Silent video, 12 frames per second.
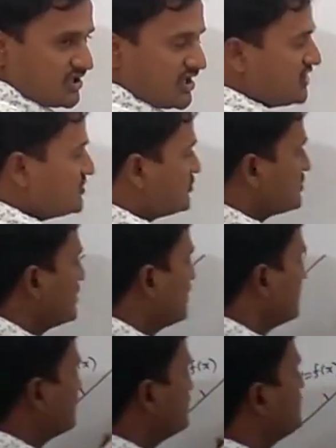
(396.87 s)
Hence
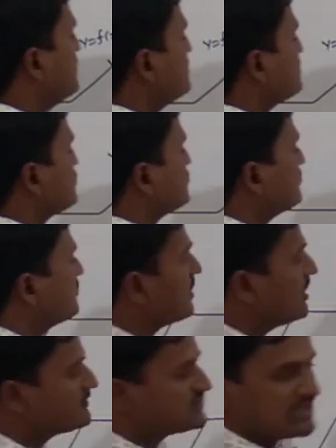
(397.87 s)
these two
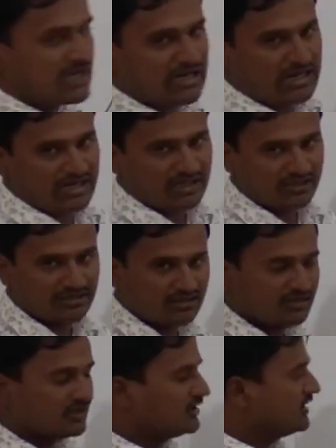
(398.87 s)
graphs
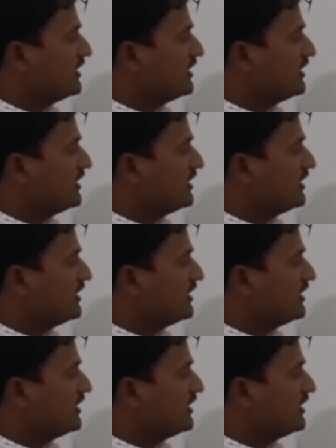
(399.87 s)
are